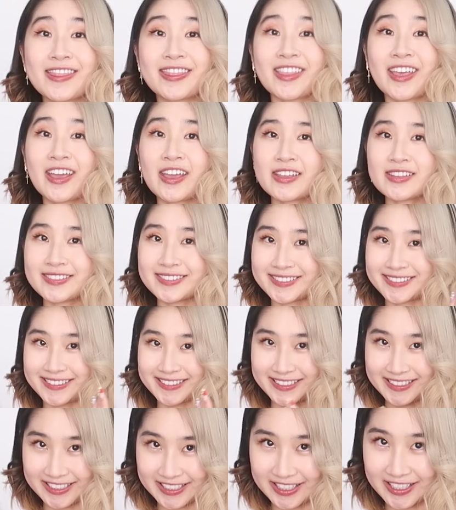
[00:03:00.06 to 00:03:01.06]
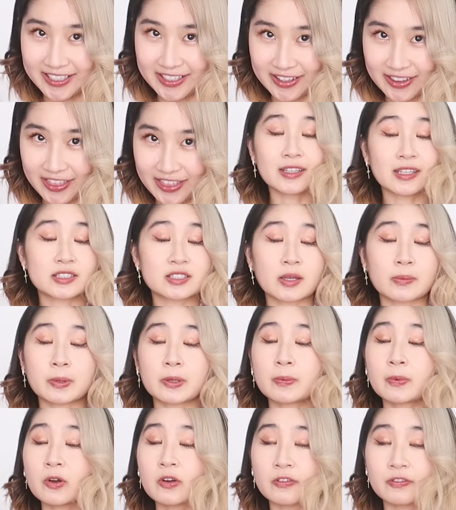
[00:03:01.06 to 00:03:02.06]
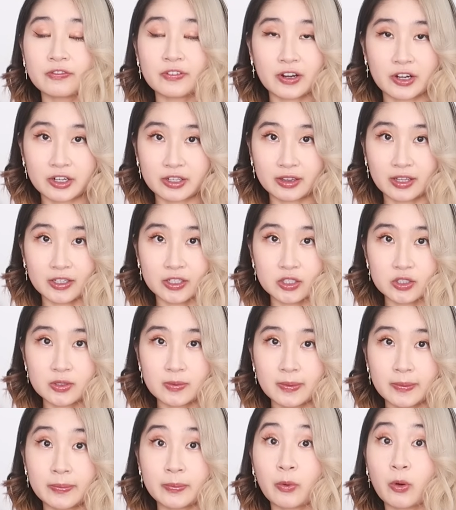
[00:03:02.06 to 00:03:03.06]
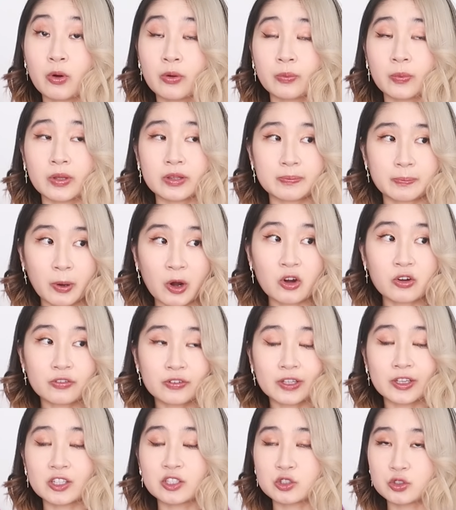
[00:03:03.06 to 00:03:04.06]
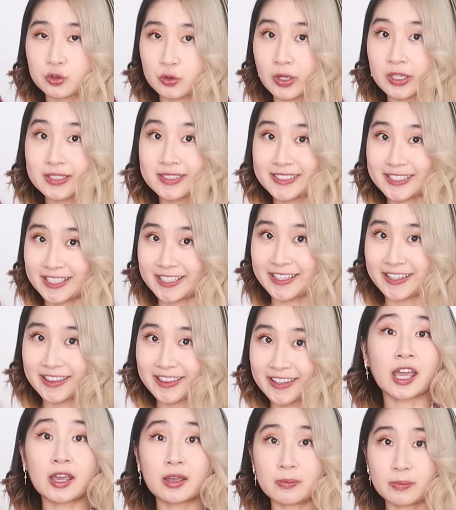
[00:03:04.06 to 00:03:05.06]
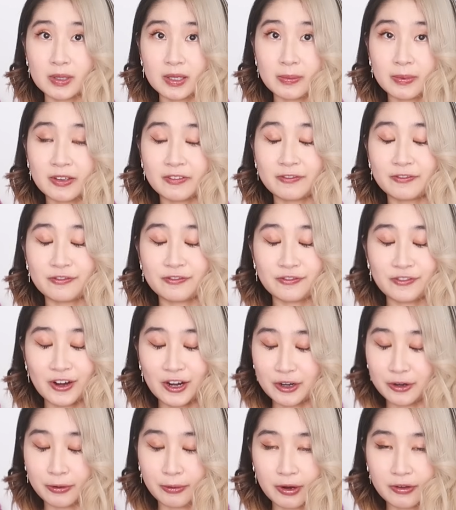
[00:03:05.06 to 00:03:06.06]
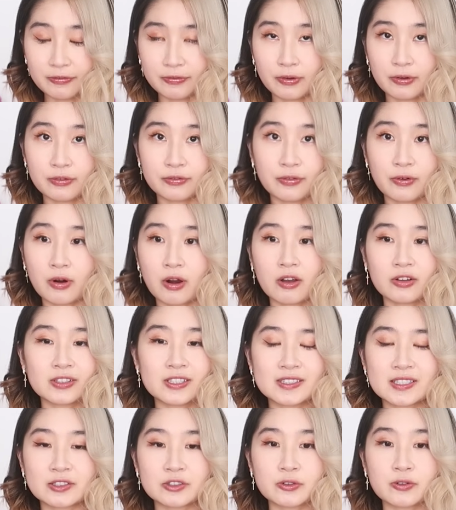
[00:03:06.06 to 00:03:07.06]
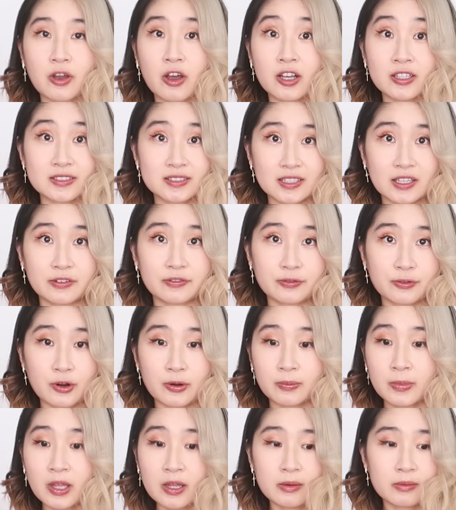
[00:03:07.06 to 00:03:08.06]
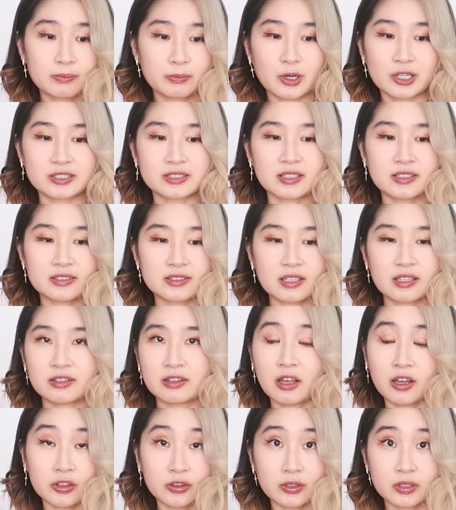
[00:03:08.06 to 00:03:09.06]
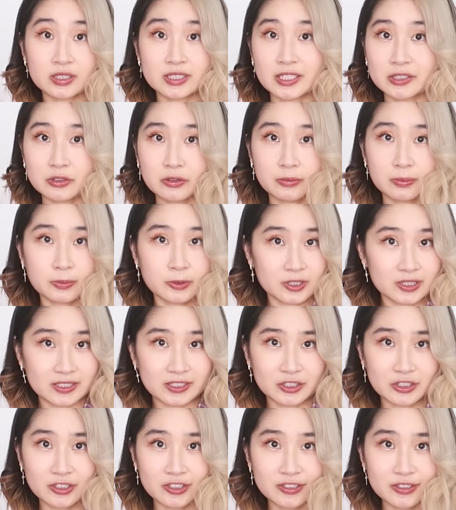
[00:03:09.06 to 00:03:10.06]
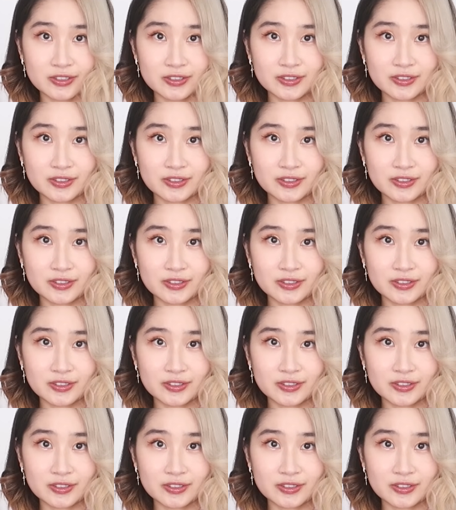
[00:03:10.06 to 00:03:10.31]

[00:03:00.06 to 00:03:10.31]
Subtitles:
And then teeth. Yes, some people are very lucky to be born with perfectly straight teeth, aka me being very grateful for all the dental costs saved from braces and other dental procedures.